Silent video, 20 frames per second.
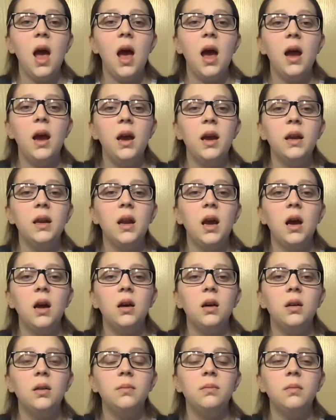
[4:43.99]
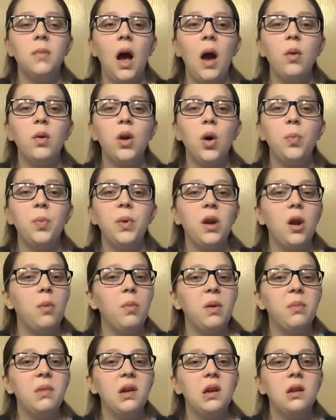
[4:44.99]
and I would open all
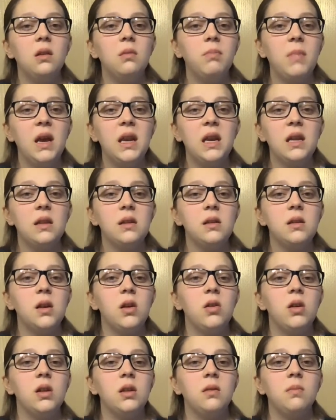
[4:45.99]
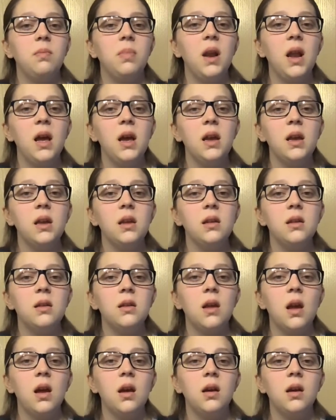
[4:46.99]
my necessary supplies,